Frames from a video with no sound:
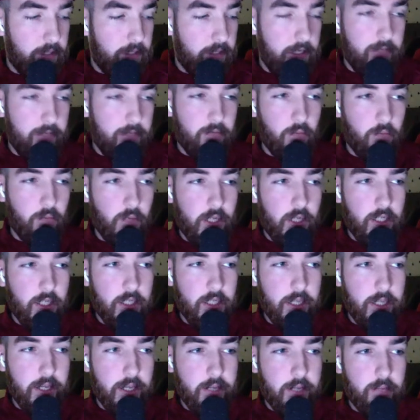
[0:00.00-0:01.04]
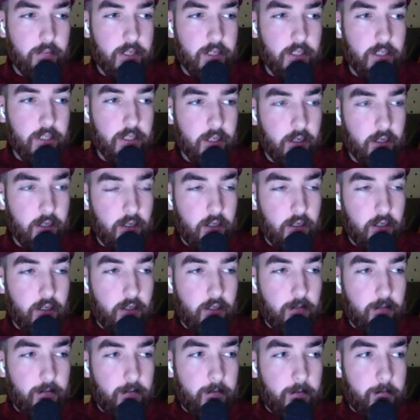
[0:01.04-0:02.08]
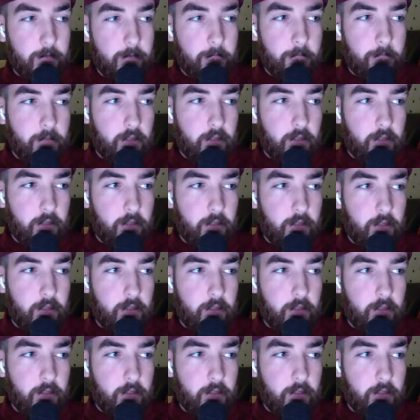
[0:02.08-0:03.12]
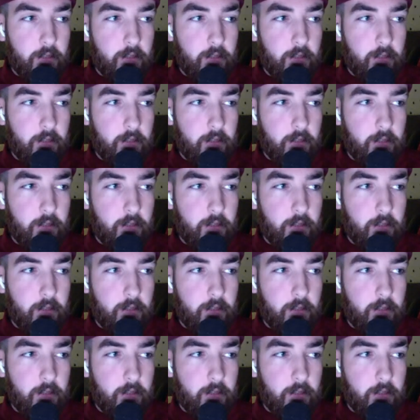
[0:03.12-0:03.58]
even when the game is meaningless.